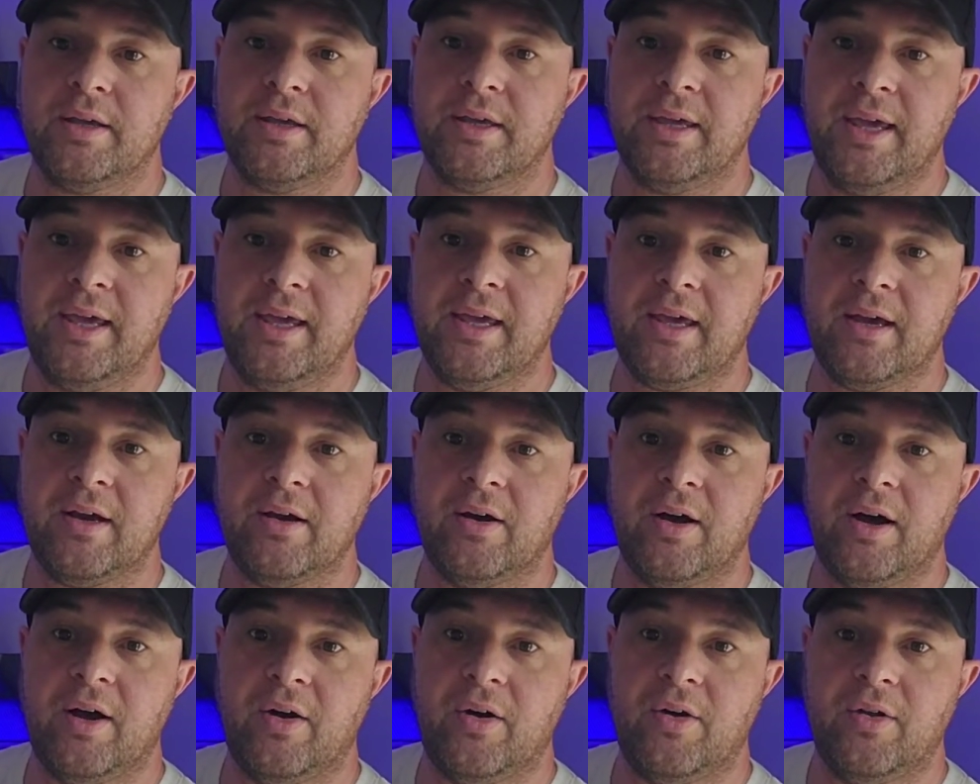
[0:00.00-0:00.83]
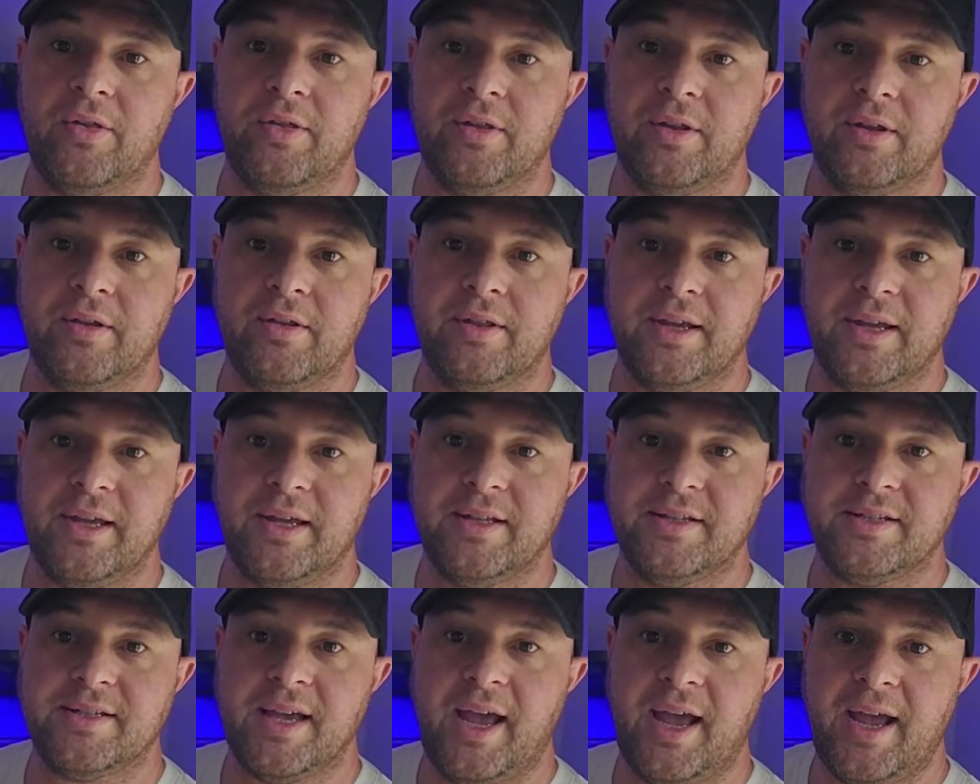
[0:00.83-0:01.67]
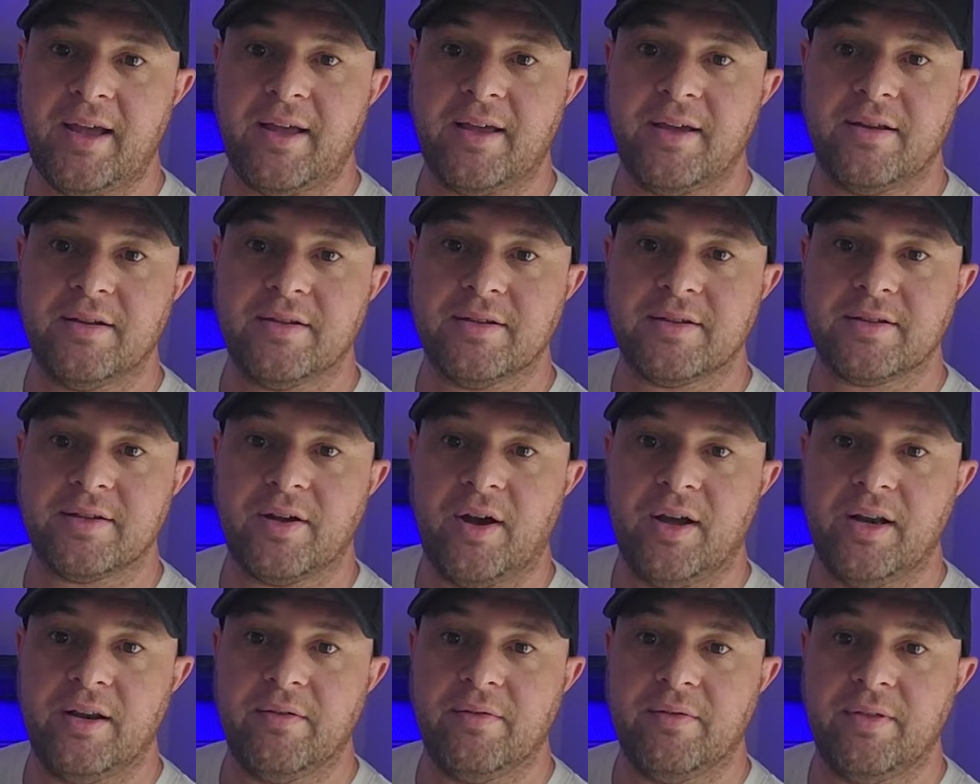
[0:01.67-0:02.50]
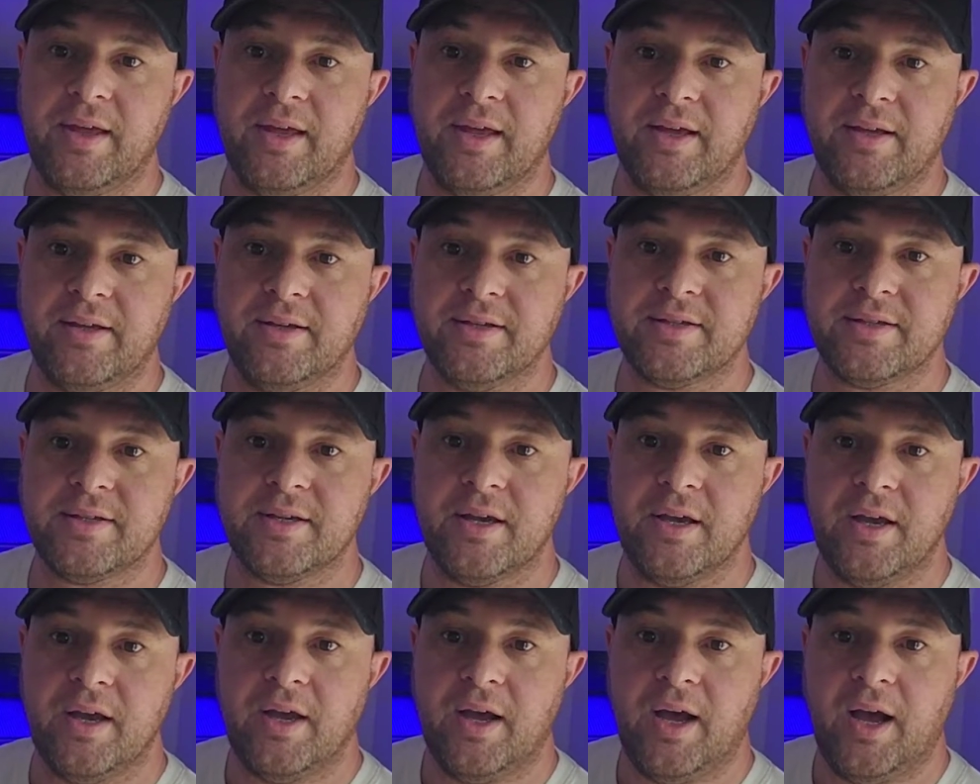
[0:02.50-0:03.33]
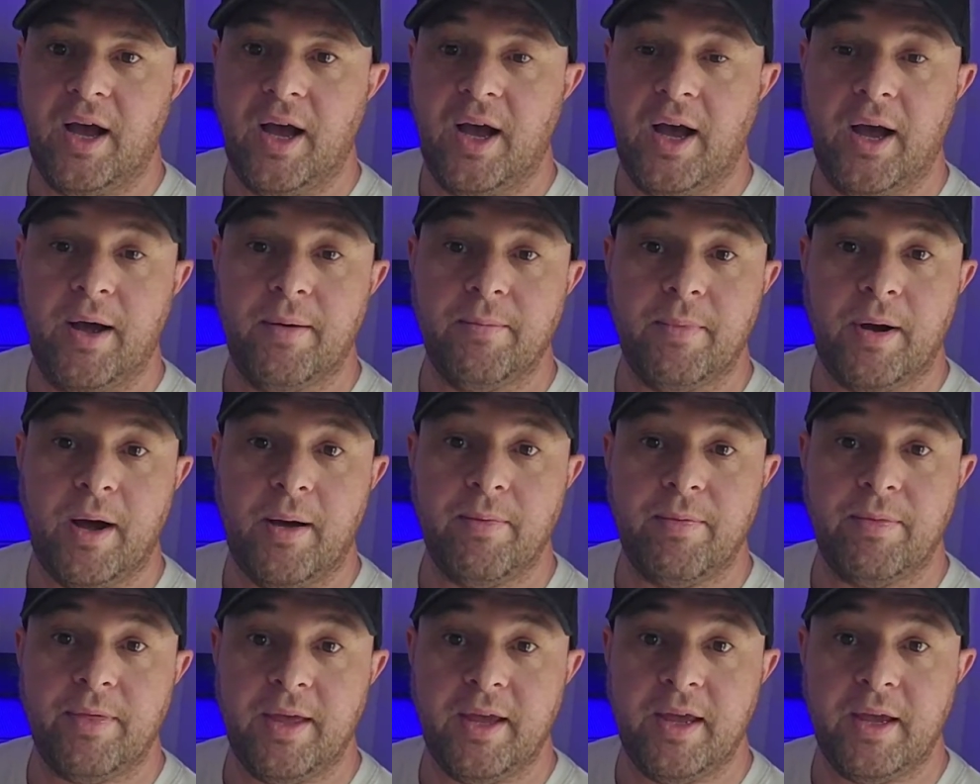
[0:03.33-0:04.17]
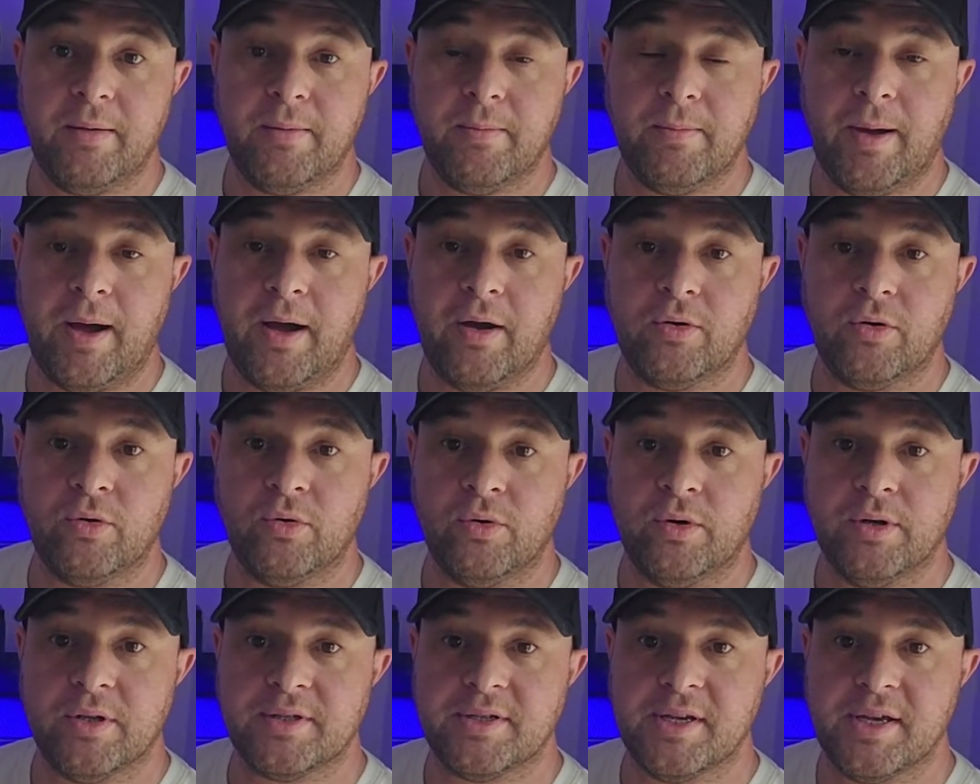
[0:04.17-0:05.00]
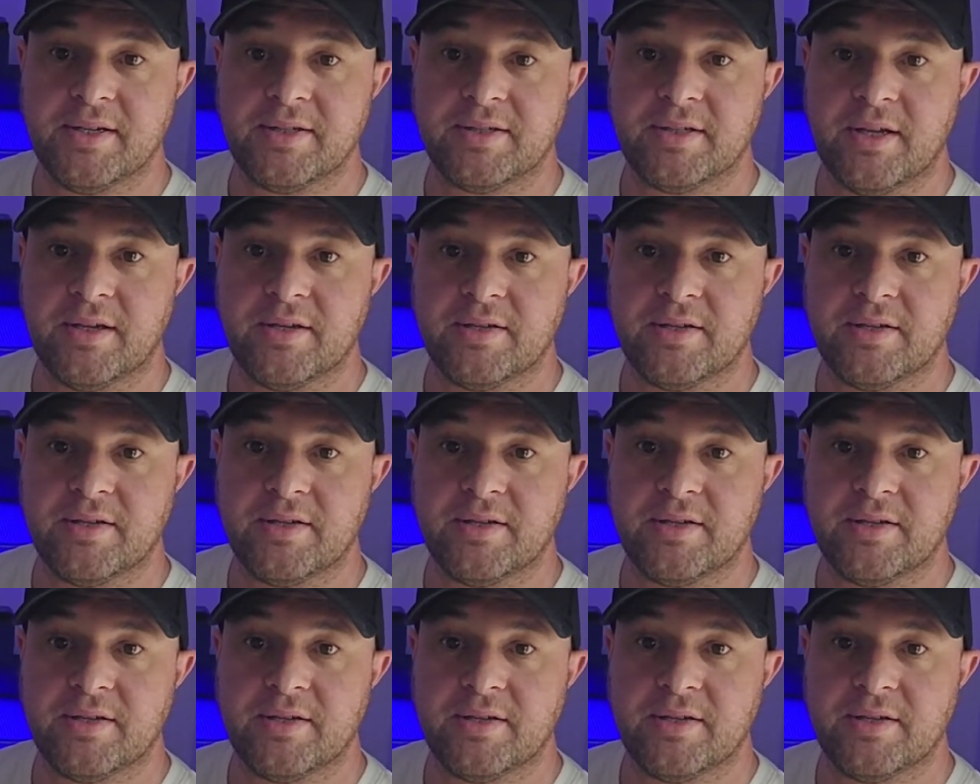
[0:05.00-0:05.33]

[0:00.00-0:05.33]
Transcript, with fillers: geek on the tech side of things um, I'm thinking about an auto tester.